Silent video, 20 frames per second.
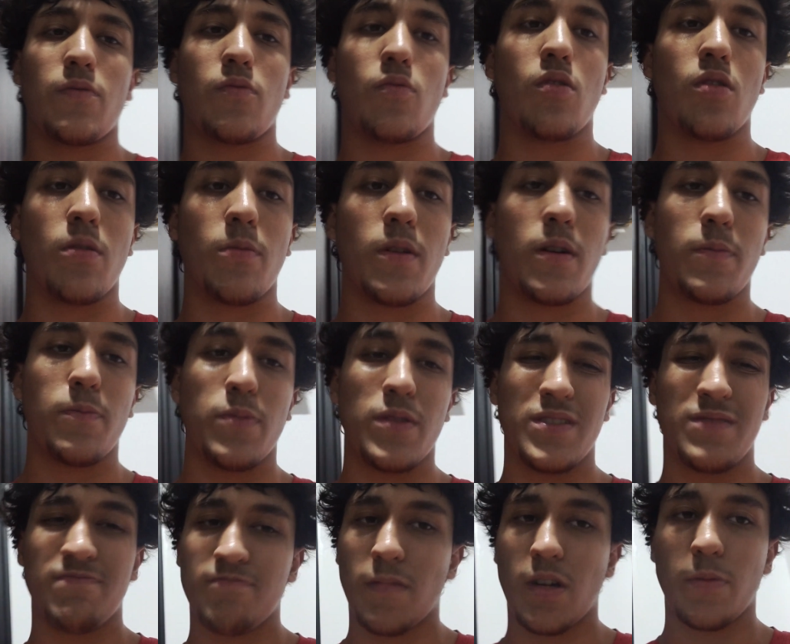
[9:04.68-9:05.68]
of warm-up,
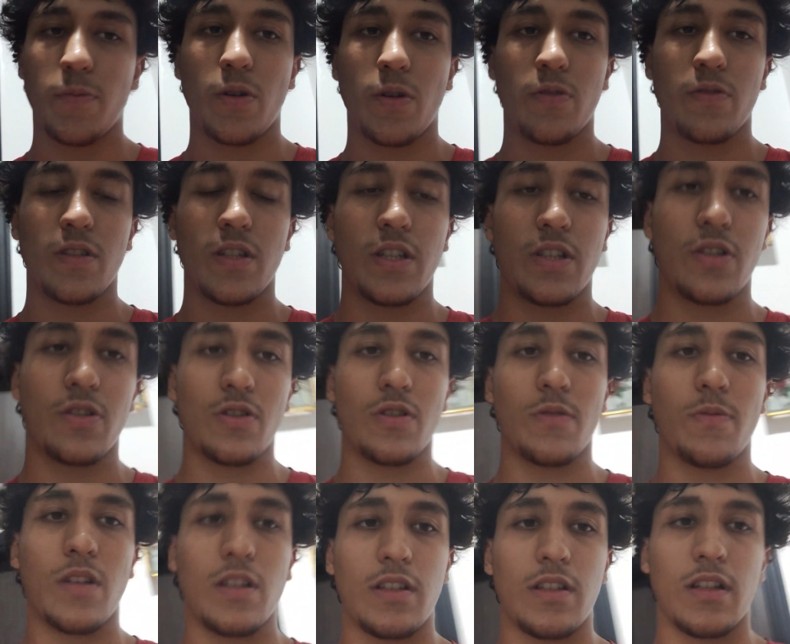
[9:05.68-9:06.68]
but I'm not really sure
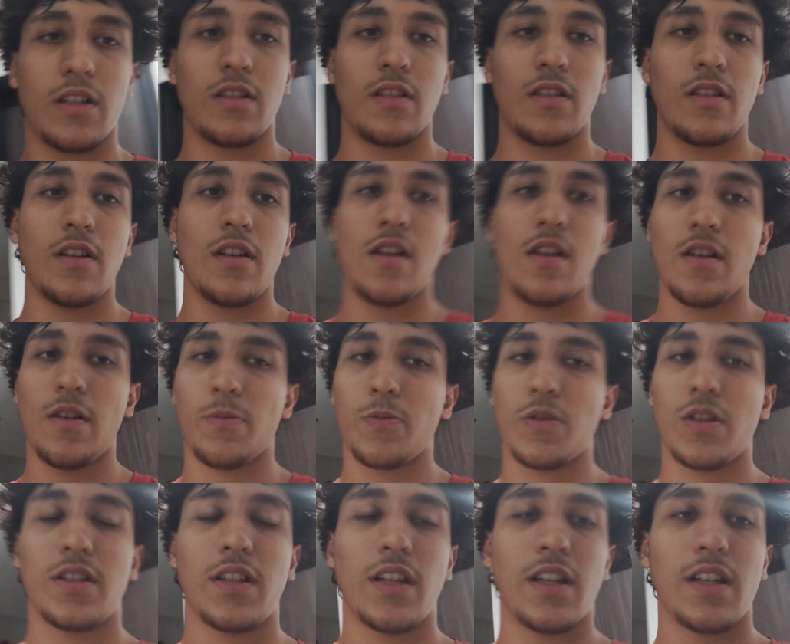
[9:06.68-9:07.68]
about that. I'm
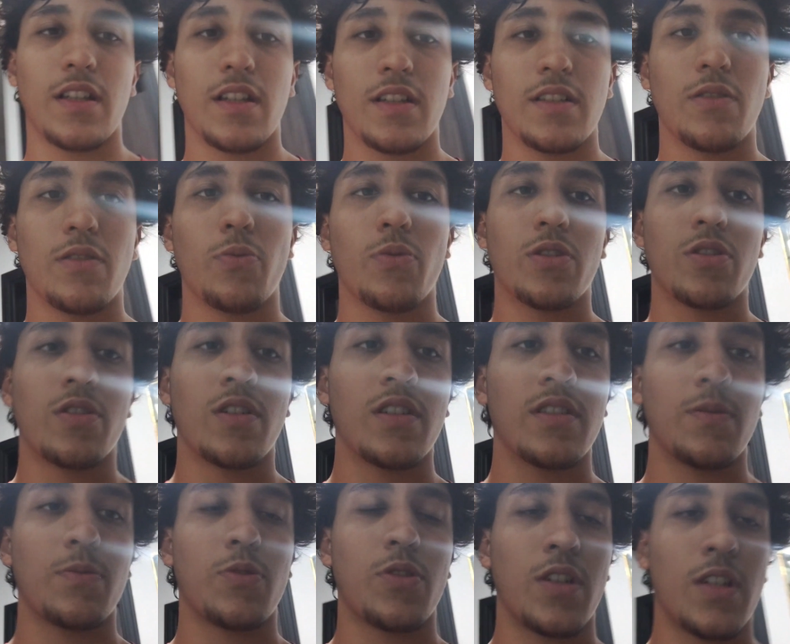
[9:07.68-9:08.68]
gonna take it easy with
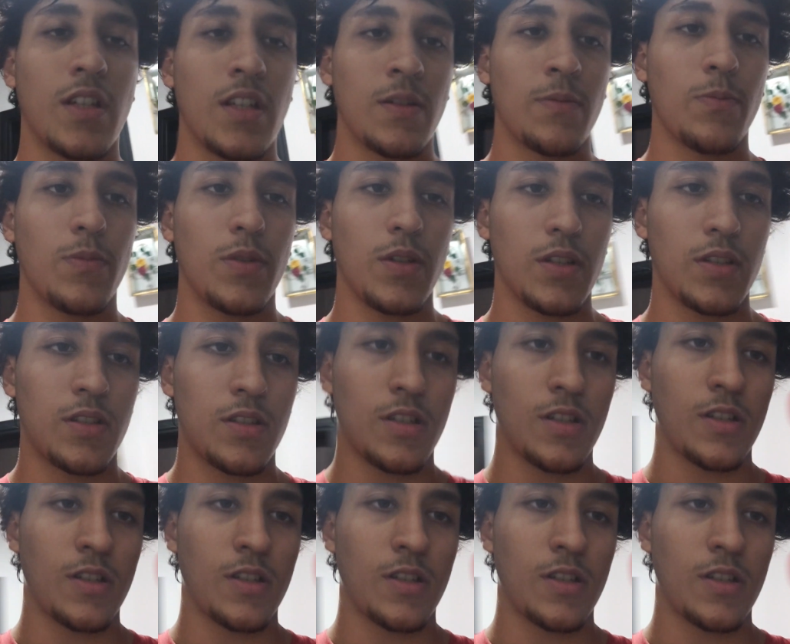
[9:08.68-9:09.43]
tricep training, but